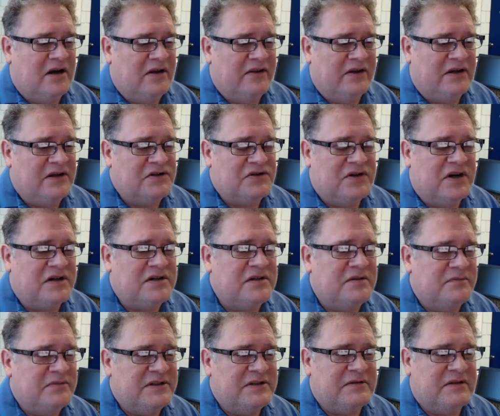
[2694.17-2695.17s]
the
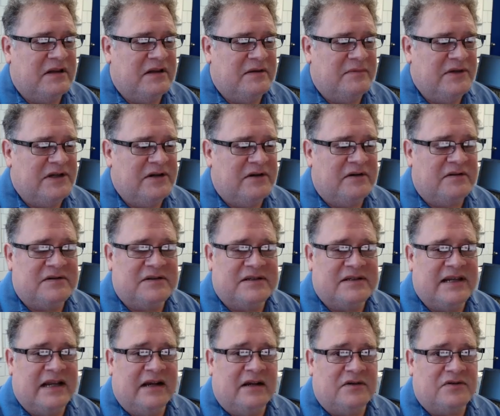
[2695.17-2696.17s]
construction materials and
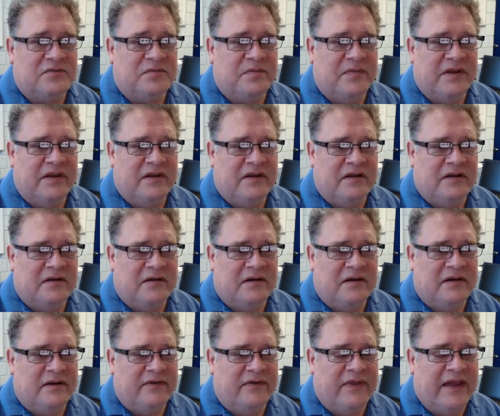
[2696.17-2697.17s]
styles,
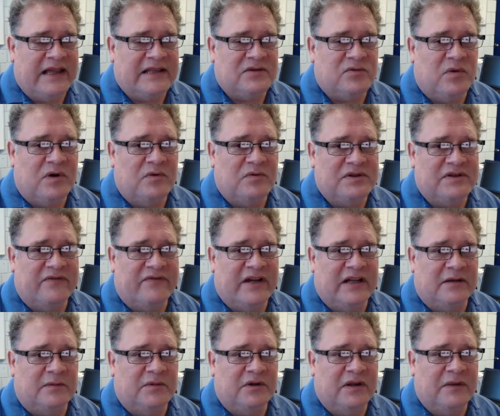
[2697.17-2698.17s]
that's what was
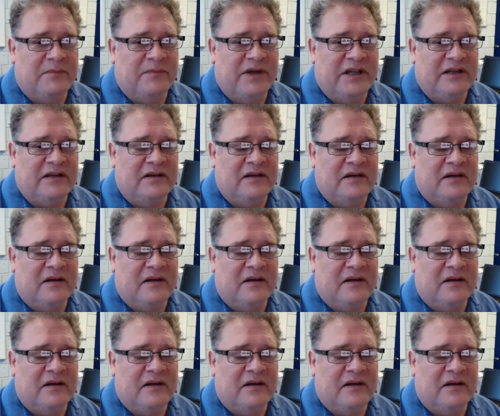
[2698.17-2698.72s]
available, but